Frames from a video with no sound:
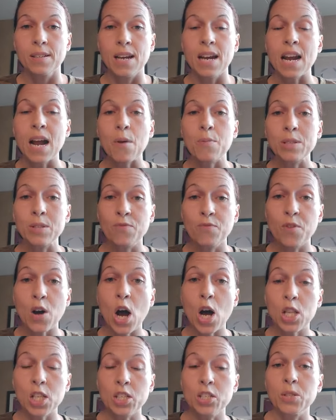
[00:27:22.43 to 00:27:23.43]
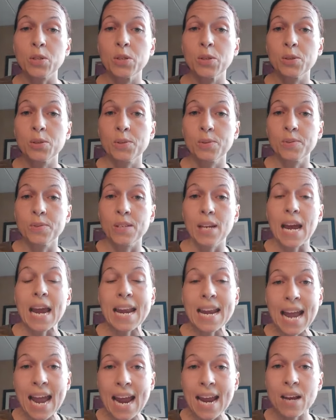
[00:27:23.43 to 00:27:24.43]
And I was volatile
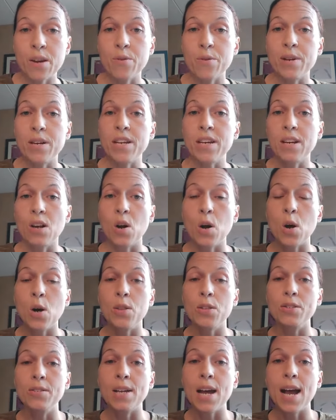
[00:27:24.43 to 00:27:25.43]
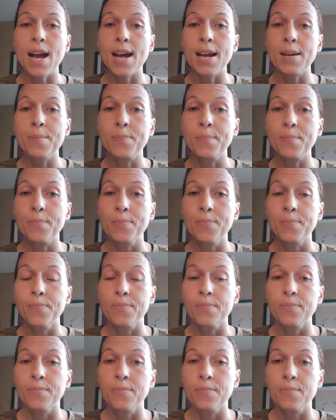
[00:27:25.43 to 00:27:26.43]
and angry all the time.
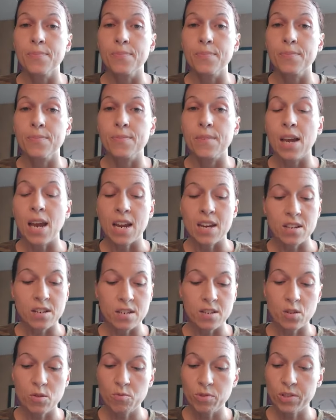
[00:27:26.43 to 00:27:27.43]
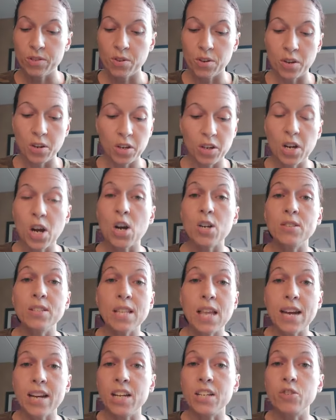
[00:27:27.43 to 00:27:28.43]
And used to
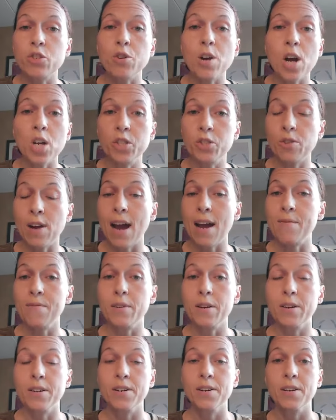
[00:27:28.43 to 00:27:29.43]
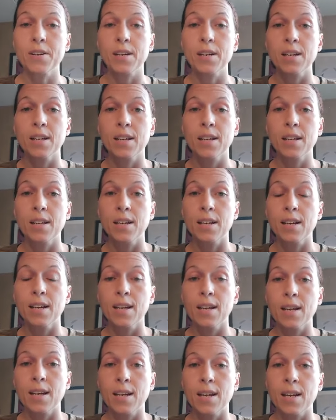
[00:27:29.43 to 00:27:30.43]
curse like a truck driver
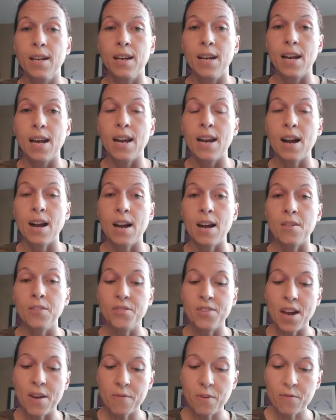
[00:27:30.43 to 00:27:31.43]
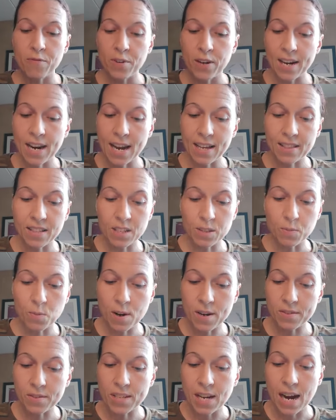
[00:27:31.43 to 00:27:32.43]
and I'll never forget this
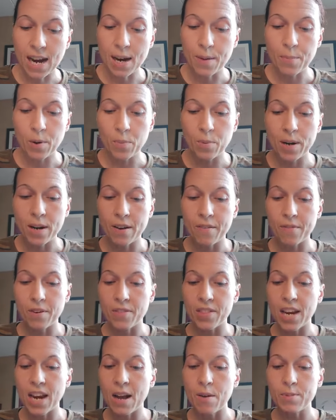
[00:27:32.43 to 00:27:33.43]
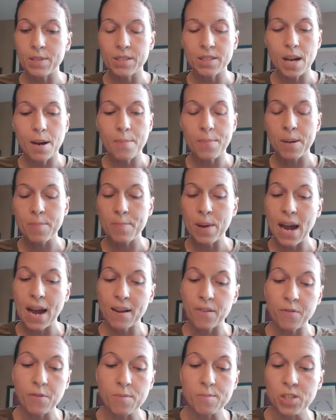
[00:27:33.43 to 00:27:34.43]
one time or whatever that I was coming
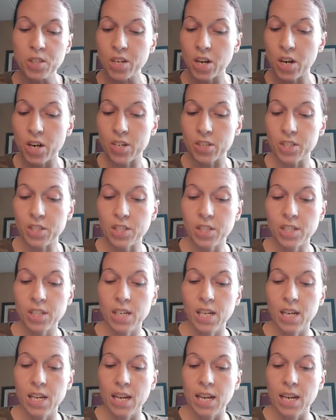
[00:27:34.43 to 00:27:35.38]
back from church